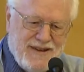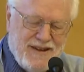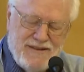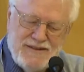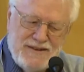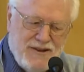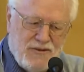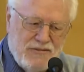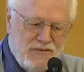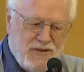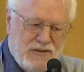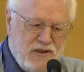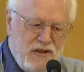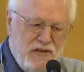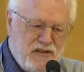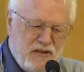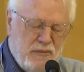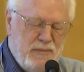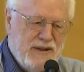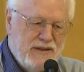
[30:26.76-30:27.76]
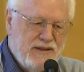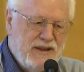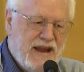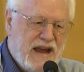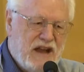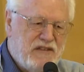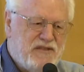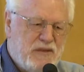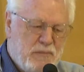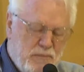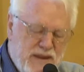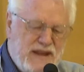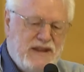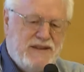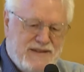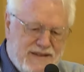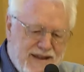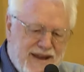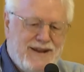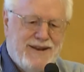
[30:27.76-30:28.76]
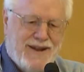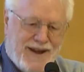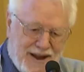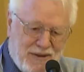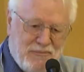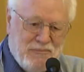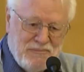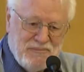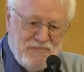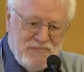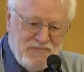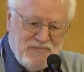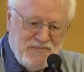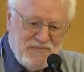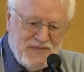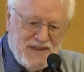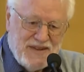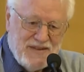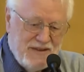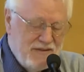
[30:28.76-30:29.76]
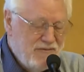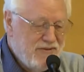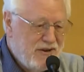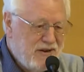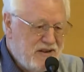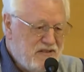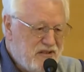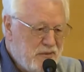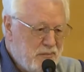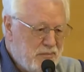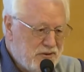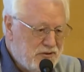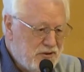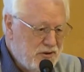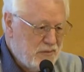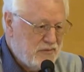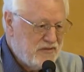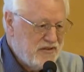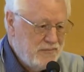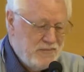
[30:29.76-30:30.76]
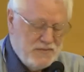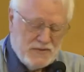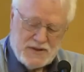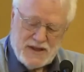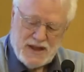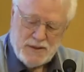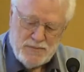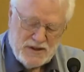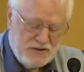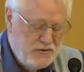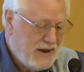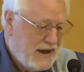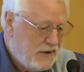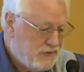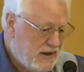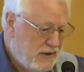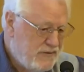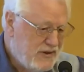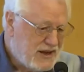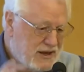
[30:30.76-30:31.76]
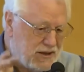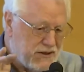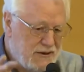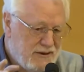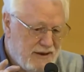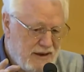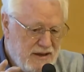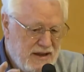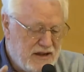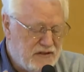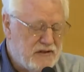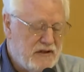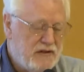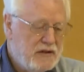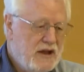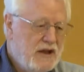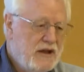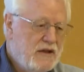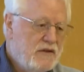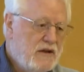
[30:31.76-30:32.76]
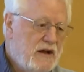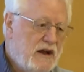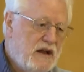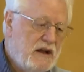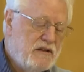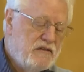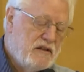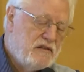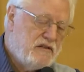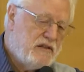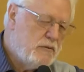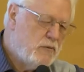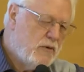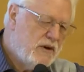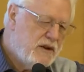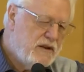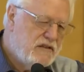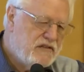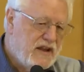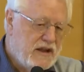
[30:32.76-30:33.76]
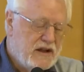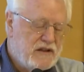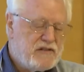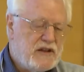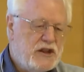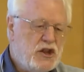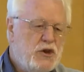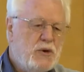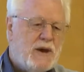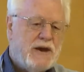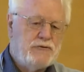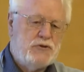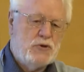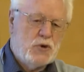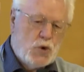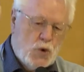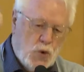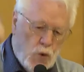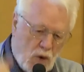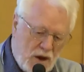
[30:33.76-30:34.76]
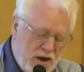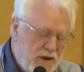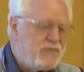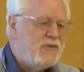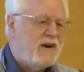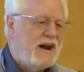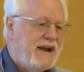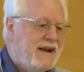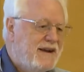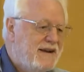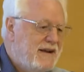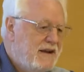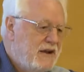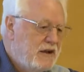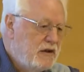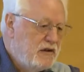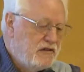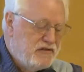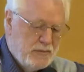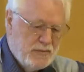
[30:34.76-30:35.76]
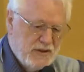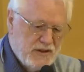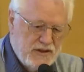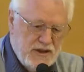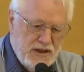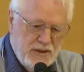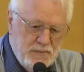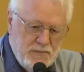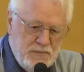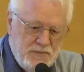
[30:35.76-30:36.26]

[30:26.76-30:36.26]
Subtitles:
No, usability has to beat deadline in very simple terms. Okay, but you have to have a clear idea. So I said, what are you saying? I said, you have to quantify usability.